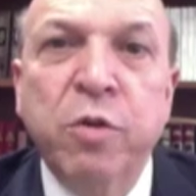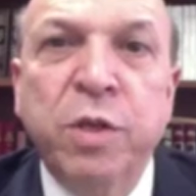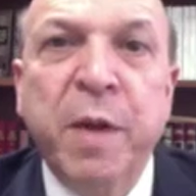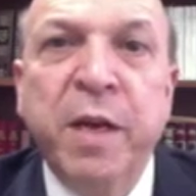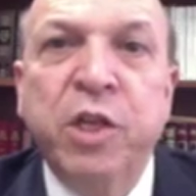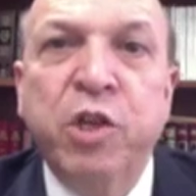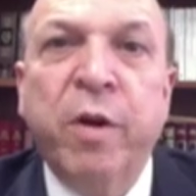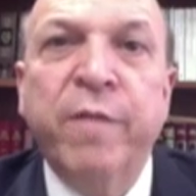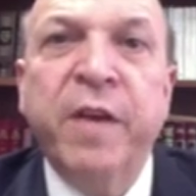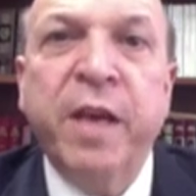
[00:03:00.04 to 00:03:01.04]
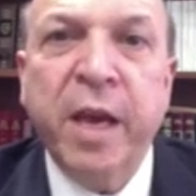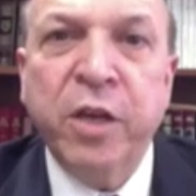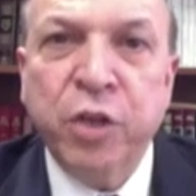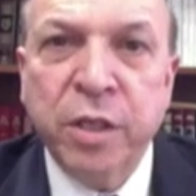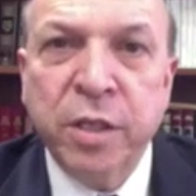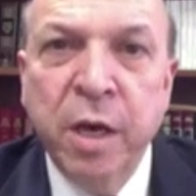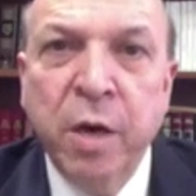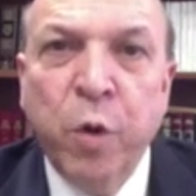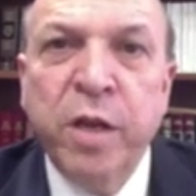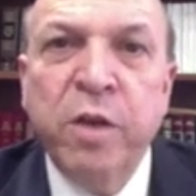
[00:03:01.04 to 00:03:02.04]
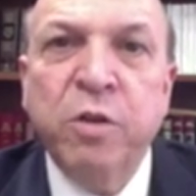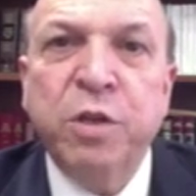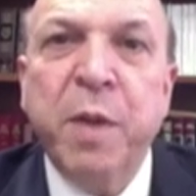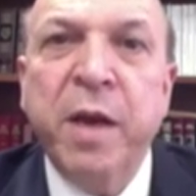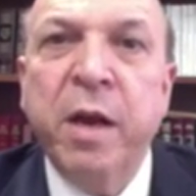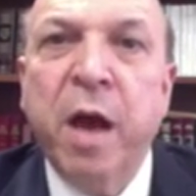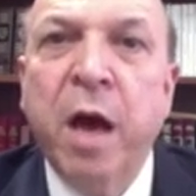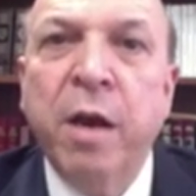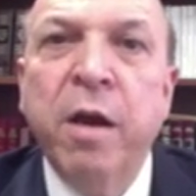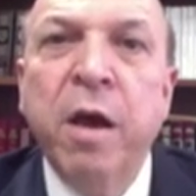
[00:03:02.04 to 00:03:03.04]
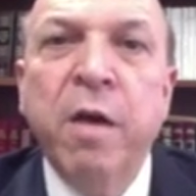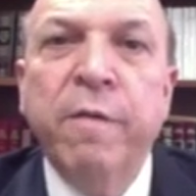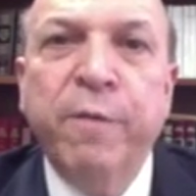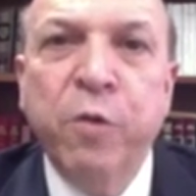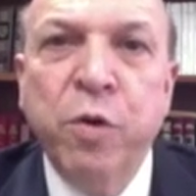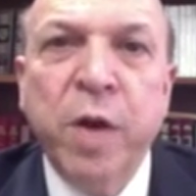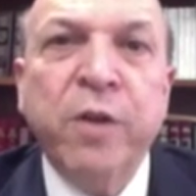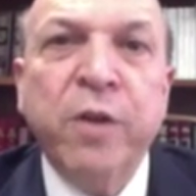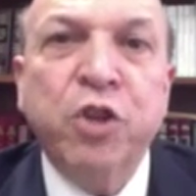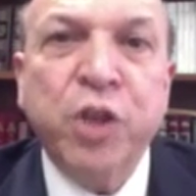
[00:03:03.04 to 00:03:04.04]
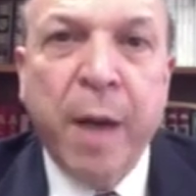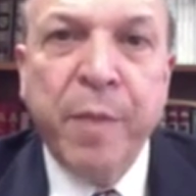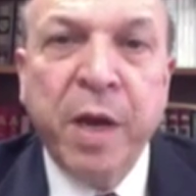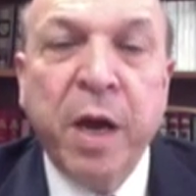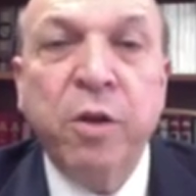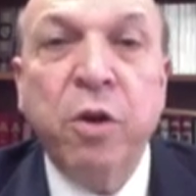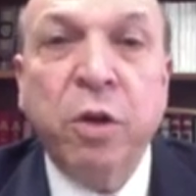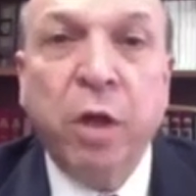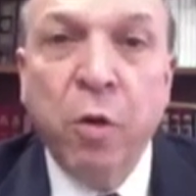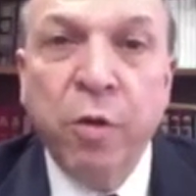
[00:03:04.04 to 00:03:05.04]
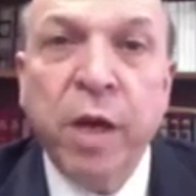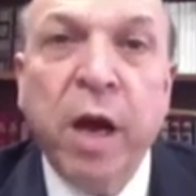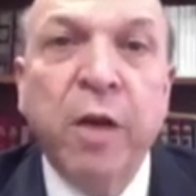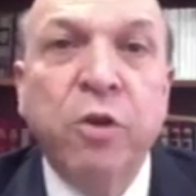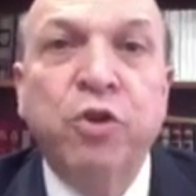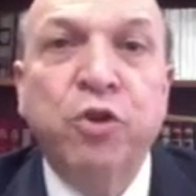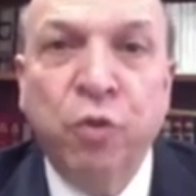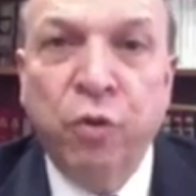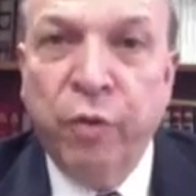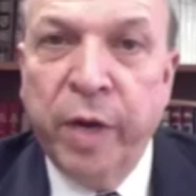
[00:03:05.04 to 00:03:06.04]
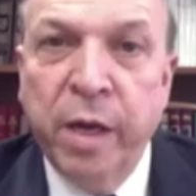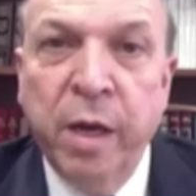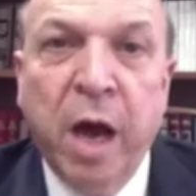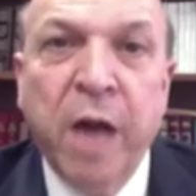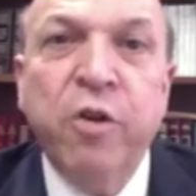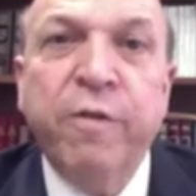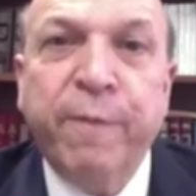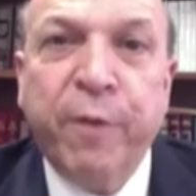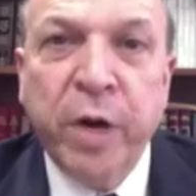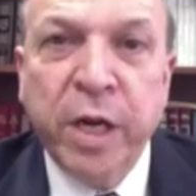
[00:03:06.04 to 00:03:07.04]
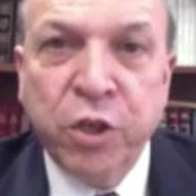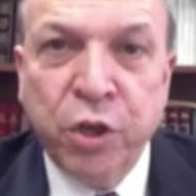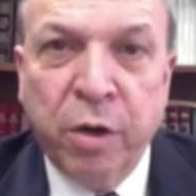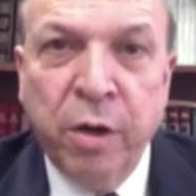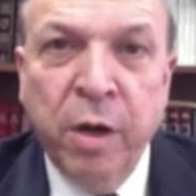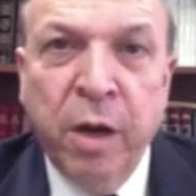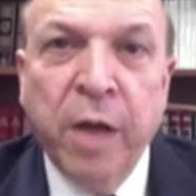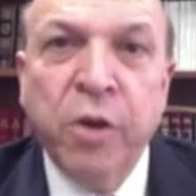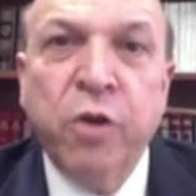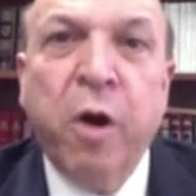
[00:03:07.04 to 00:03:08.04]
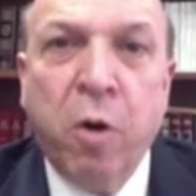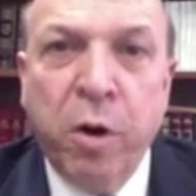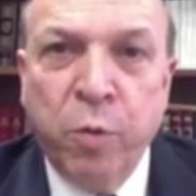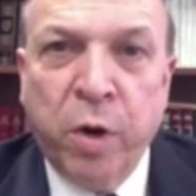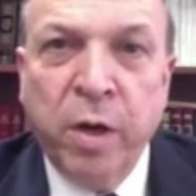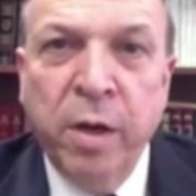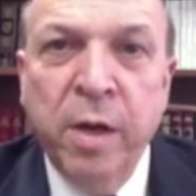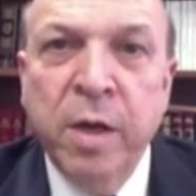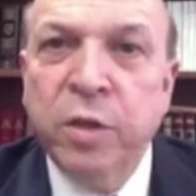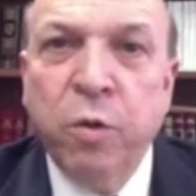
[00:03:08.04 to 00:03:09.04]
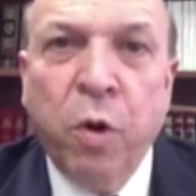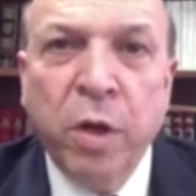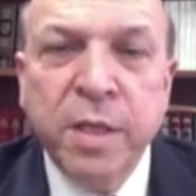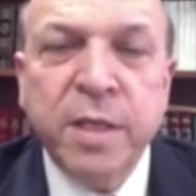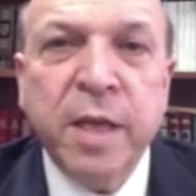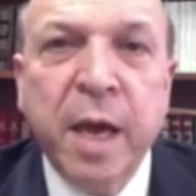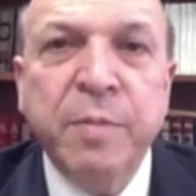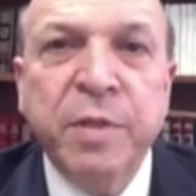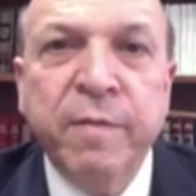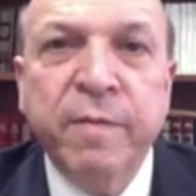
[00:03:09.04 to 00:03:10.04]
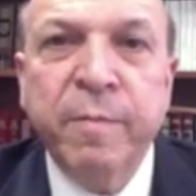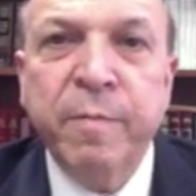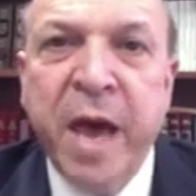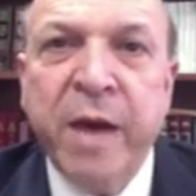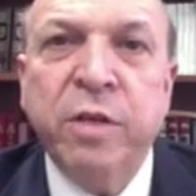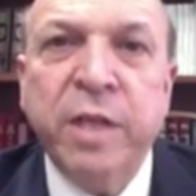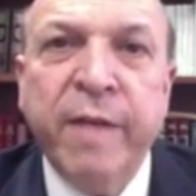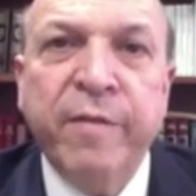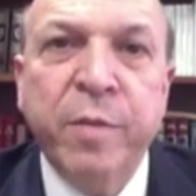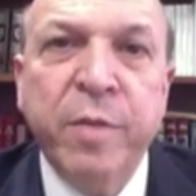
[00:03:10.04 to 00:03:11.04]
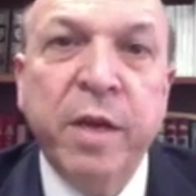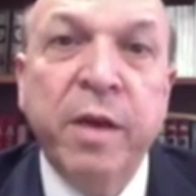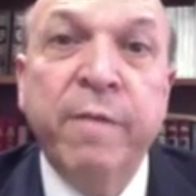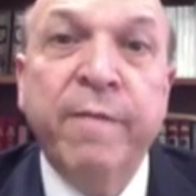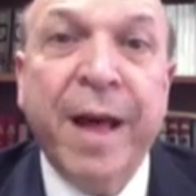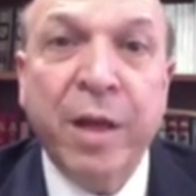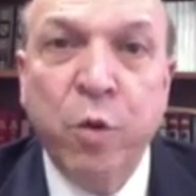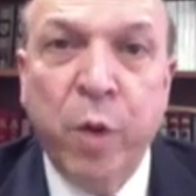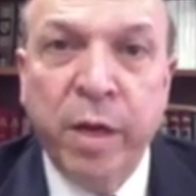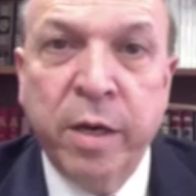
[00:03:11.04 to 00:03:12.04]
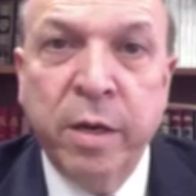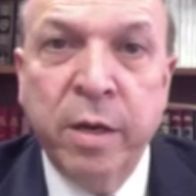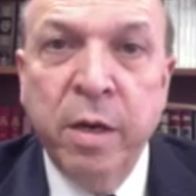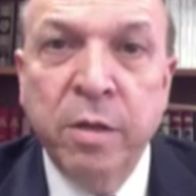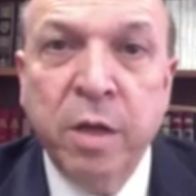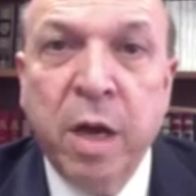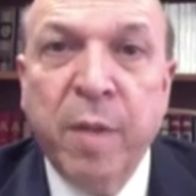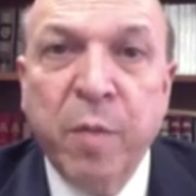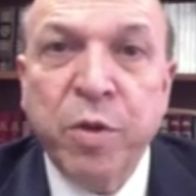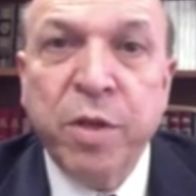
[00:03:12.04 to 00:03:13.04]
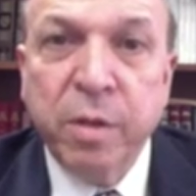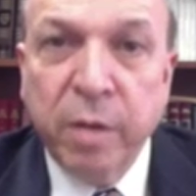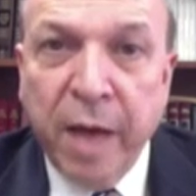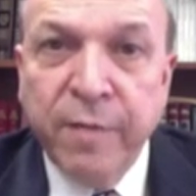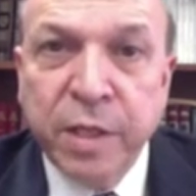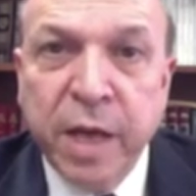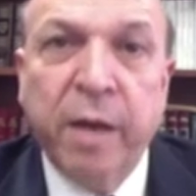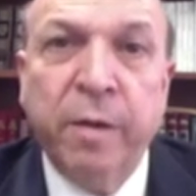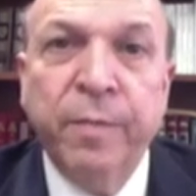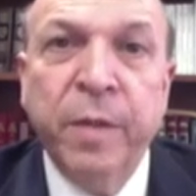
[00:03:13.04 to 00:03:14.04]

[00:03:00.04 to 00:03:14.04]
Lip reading: spend each year on vacations? What did you spend on food, on your shopping, on your clothing, on your jewelry, on your furniture, on your artwork? So all these types of matters have to be evaluated to come up with a lifestyle.